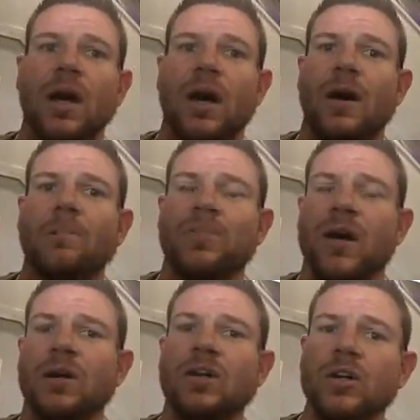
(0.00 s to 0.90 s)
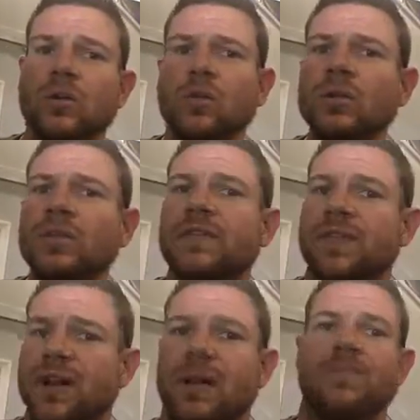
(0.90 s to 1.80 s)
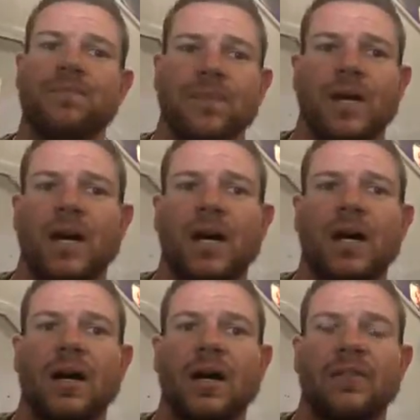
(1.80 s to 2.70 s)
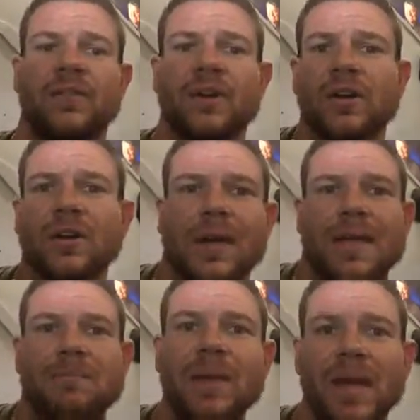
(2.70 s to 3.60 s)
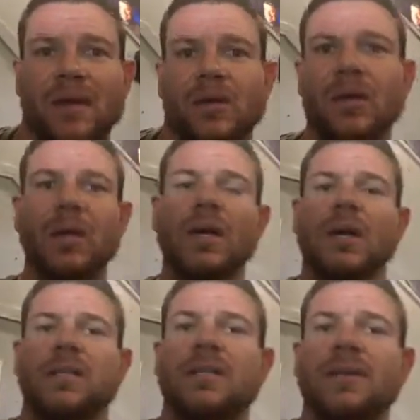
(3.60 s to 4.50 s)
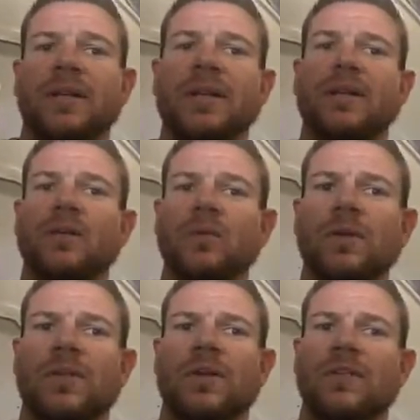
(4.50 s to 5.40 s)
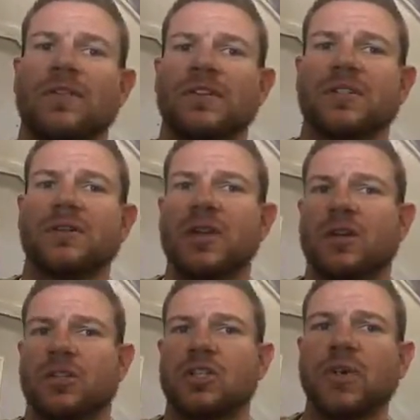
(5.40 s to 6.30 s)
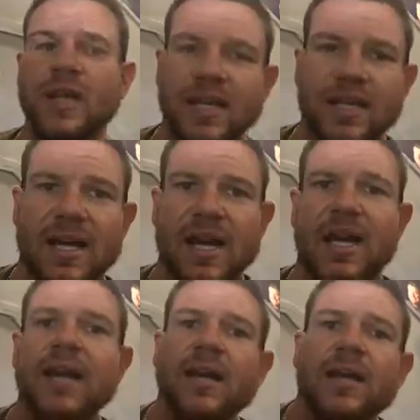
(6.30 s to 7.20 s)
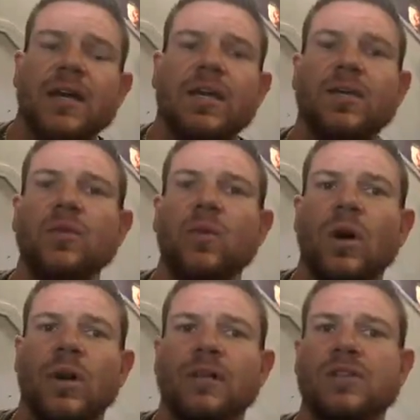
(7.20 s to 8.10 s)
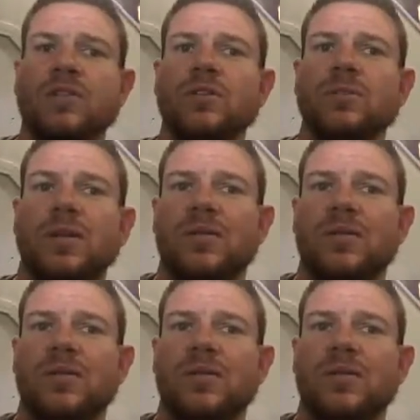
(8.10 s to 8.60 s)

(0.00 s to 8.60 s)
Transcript: A good rule of thumb, if you're a male, typically a good rule of thumb, if you're somebody on a training day, you want to consume